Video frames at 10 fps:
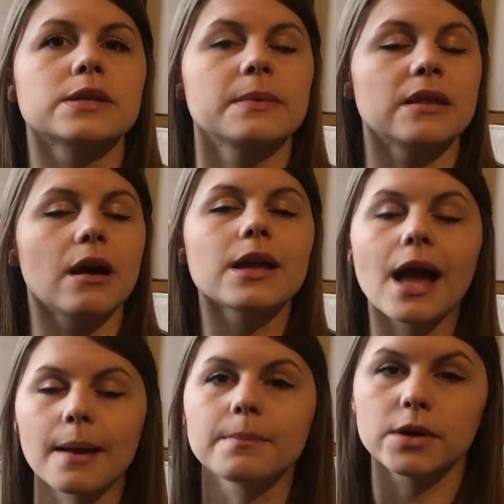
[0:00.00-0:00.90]
for something that I
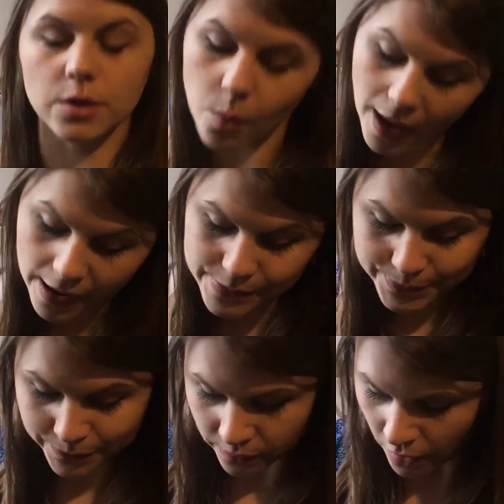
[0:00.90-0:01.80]
am going to wear.
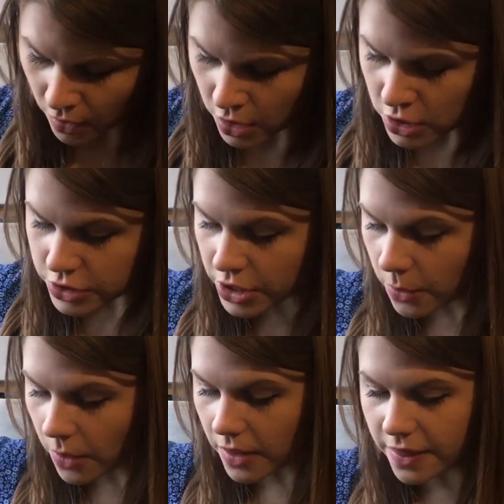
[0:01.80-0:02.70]

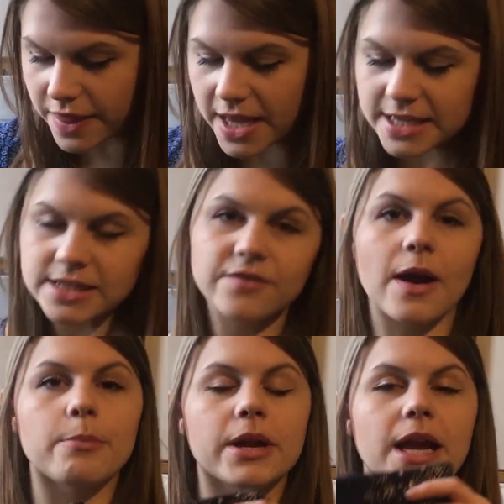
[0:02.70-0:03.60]
So this
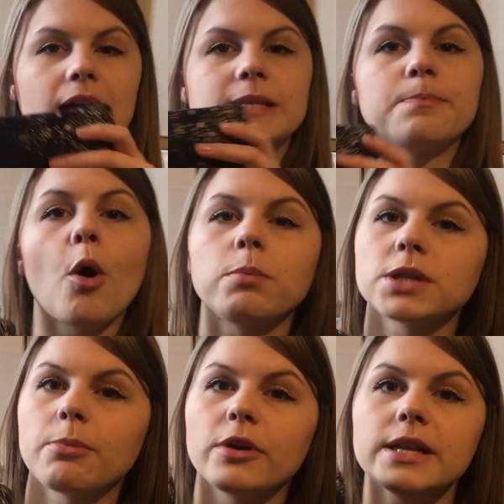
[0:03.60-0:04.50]
fabric has
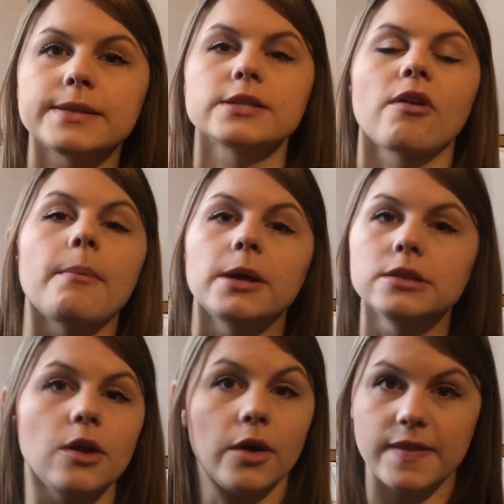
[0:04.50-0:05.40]
popped up on Instagram a
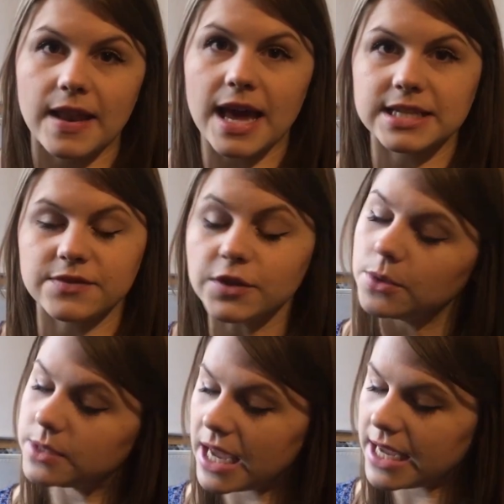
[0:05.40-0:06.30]
lot in the last
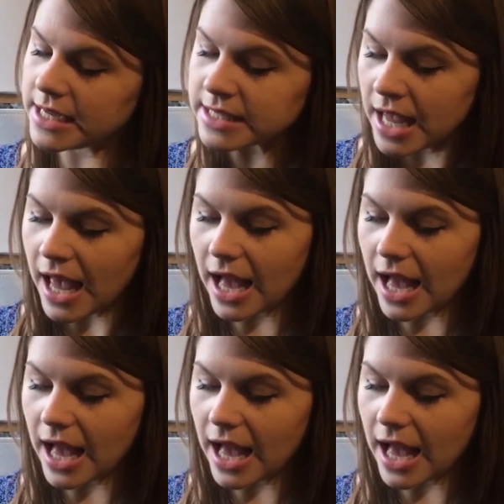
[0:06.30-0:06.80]
few days,